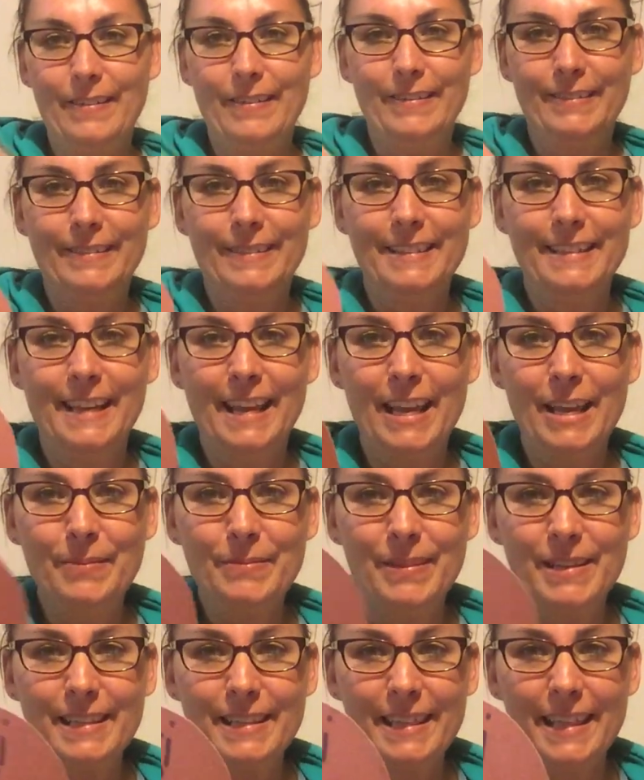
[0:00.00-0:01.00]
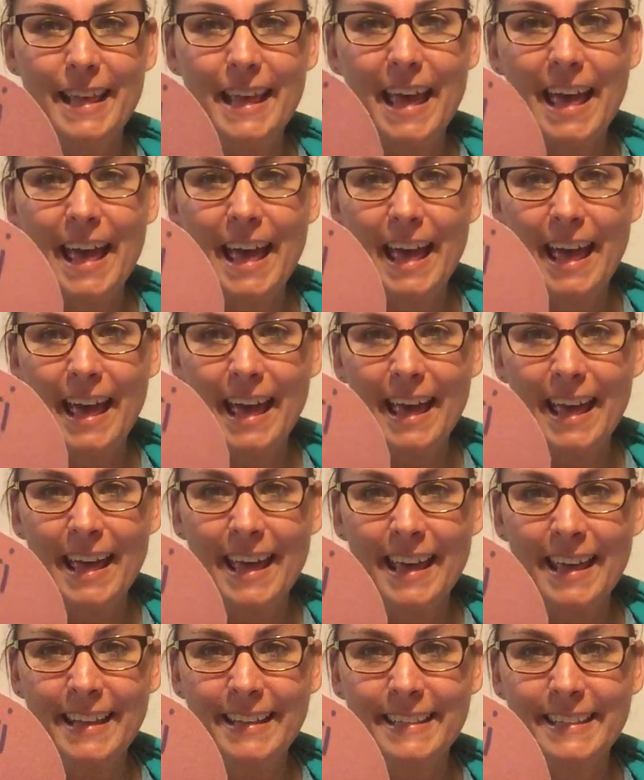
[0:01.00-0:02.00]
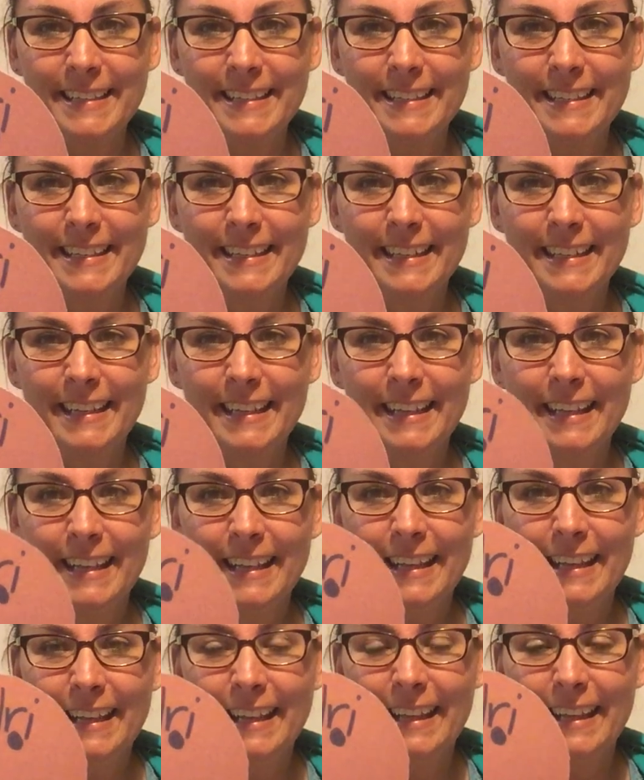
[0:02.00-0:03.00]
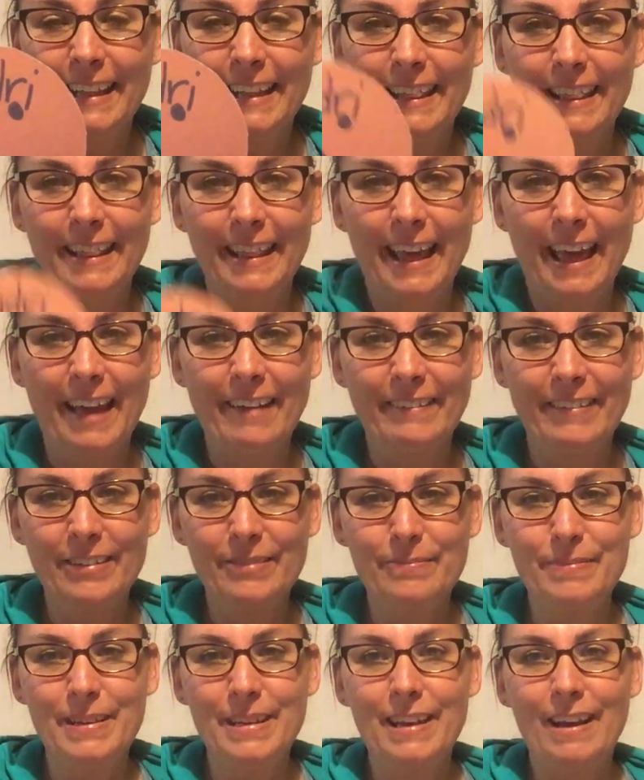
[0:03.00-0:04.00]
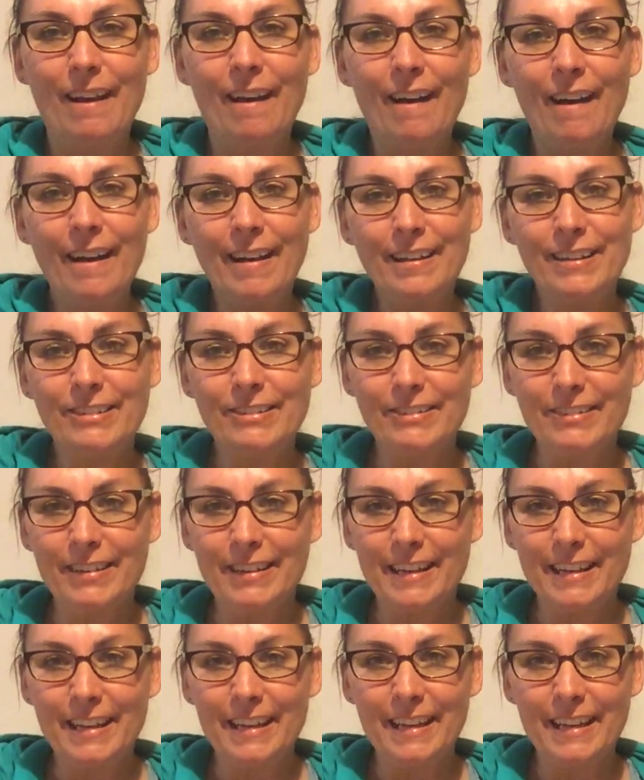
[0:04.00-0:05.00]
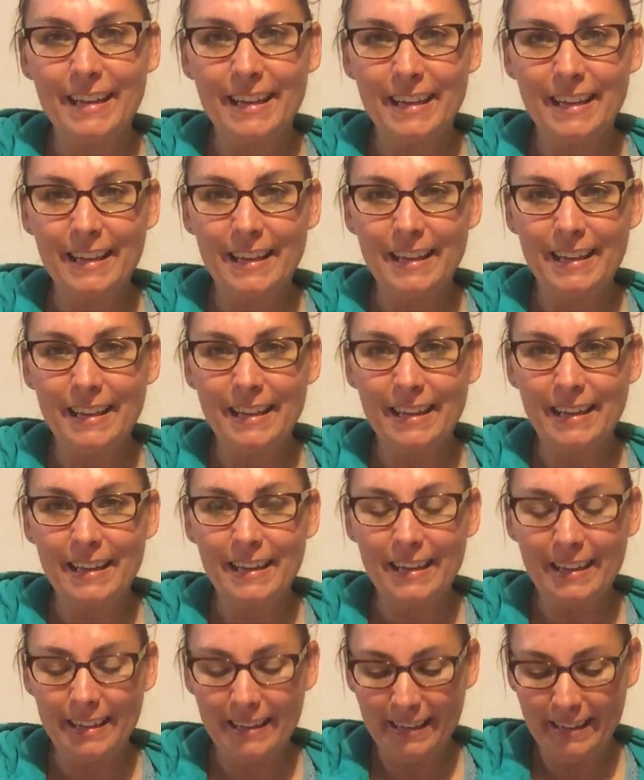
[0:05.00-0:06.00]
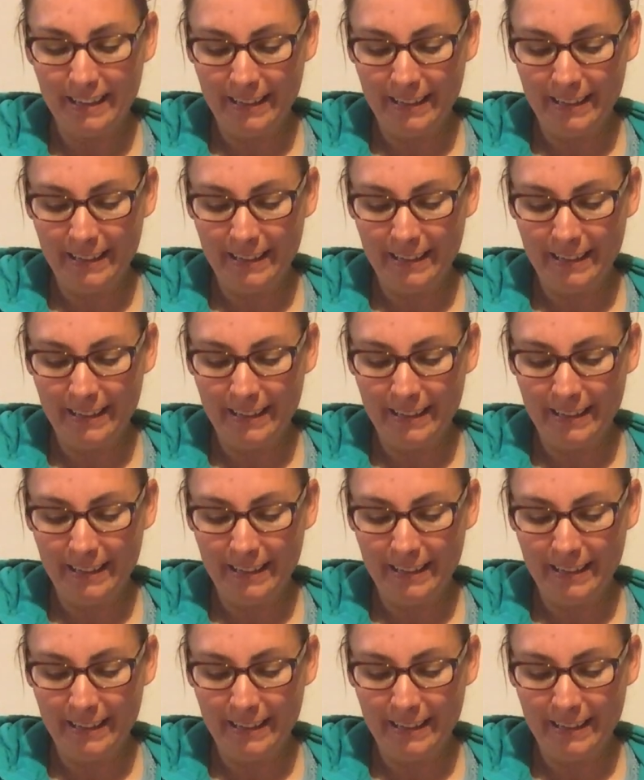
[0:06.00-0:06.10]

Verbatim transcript: Whose name is that? That would be Audrey.